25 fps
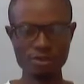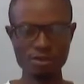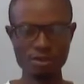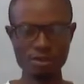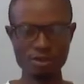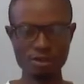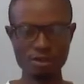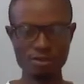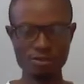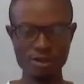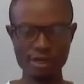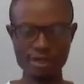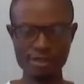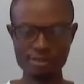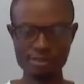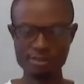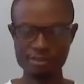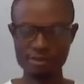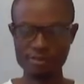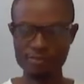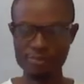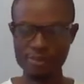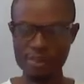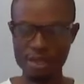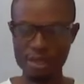All right,
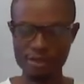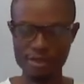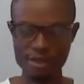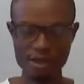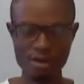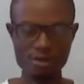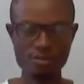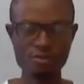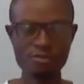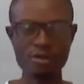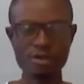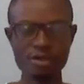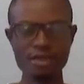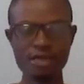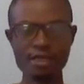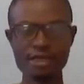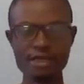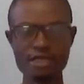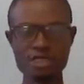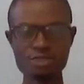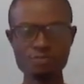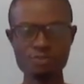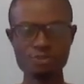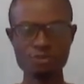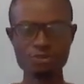now let
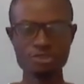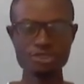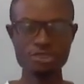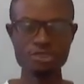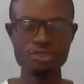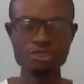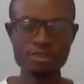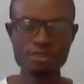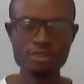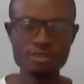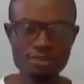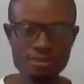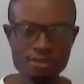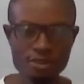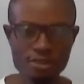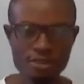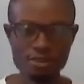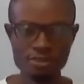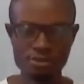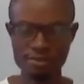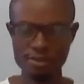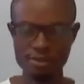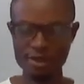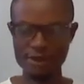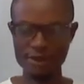us proceed
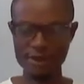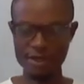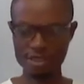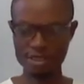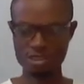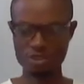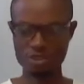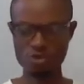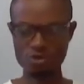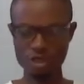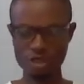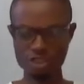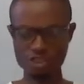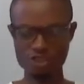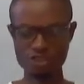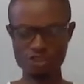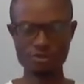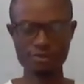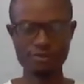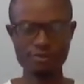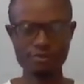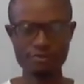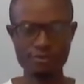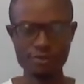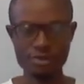to the next
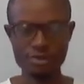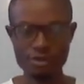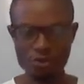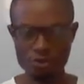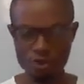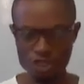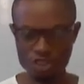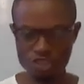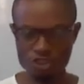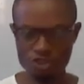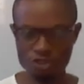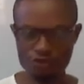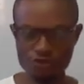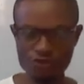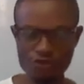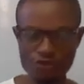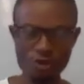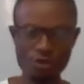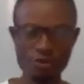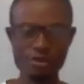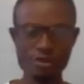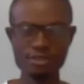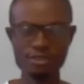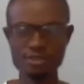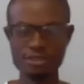question. Question
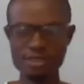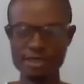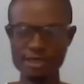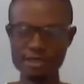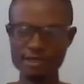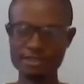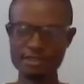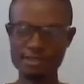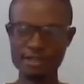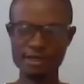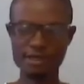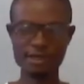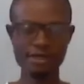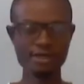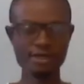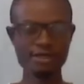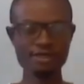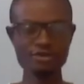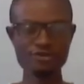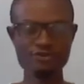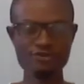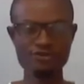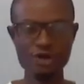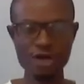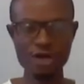4, it says
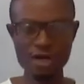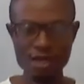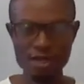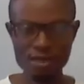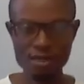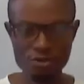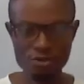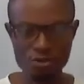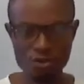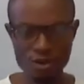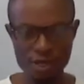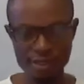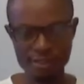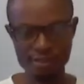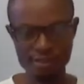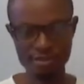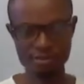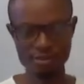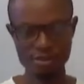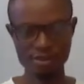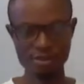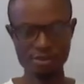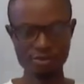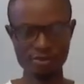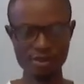evaluate,
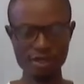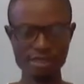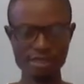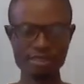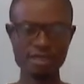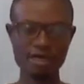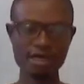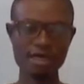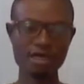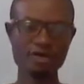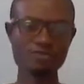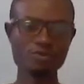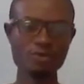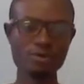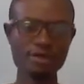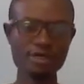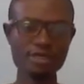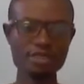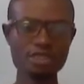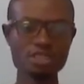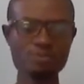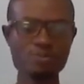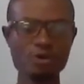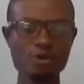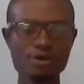right? I have already
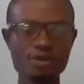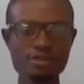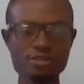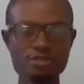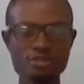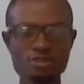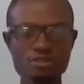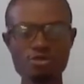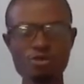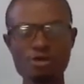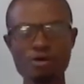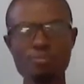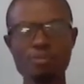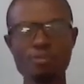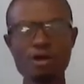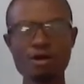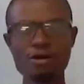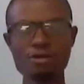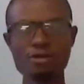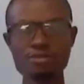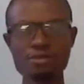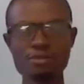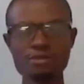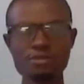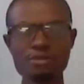spoken to you
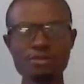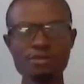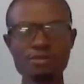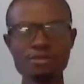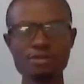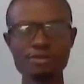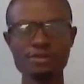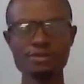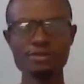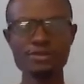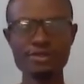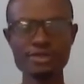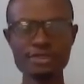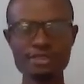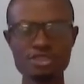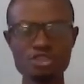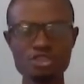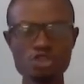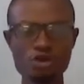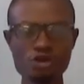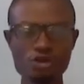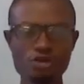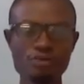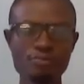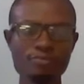about this
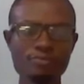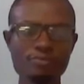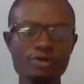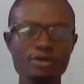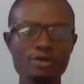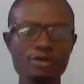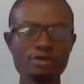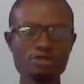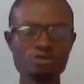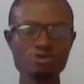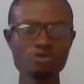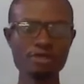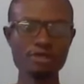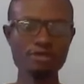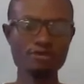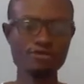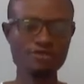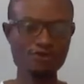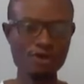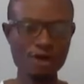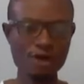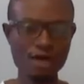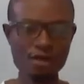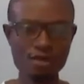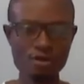term, to
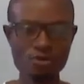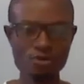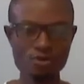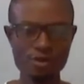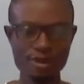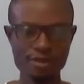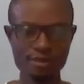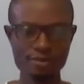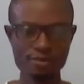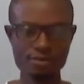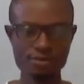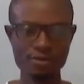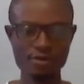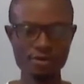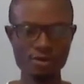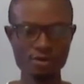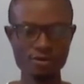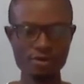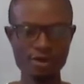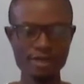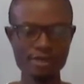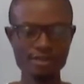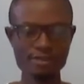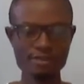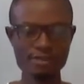evaluate, all
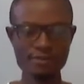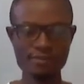right?